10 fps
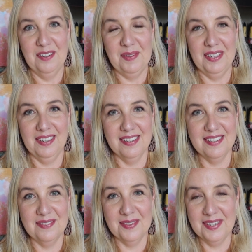
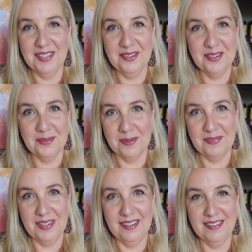because we're huge
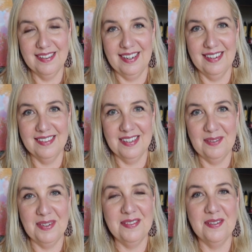Swifties, and it's going to
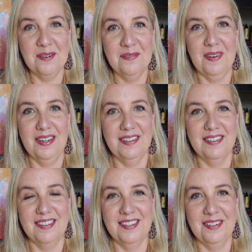be so
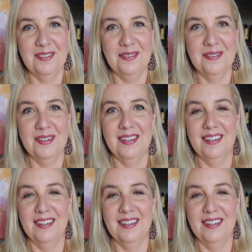fun to